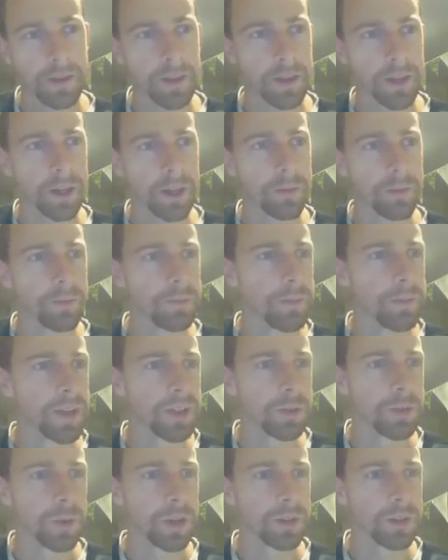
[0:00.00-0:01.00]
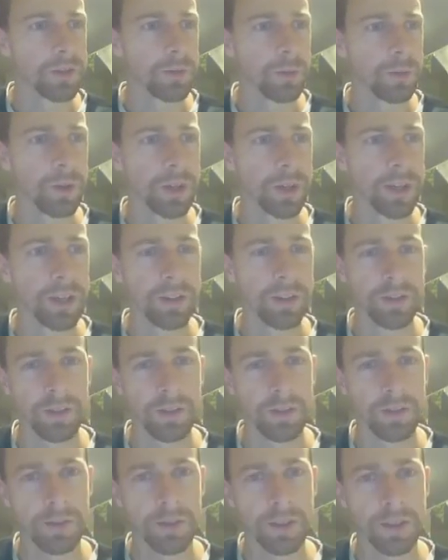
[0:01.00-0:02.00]
Okay, magic wand isn't working because
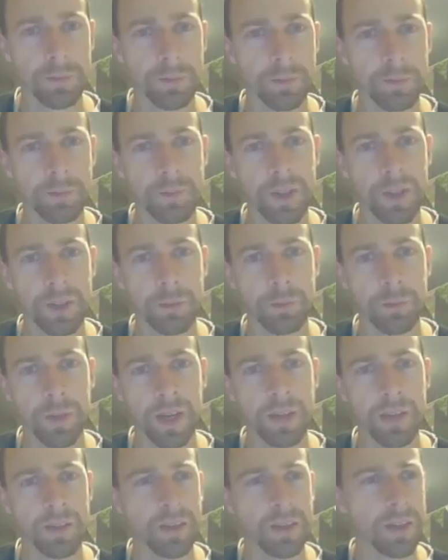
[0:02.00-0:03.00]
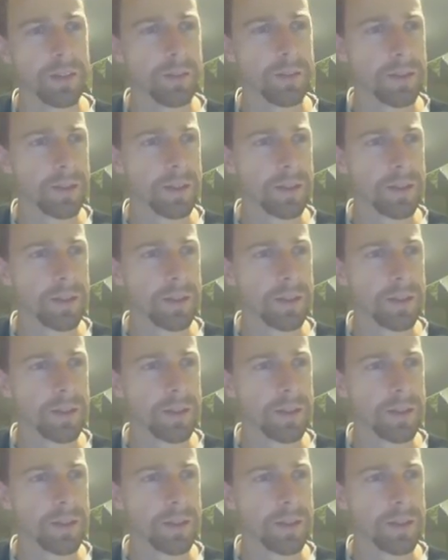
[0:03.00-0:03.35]
it's it's it's painty.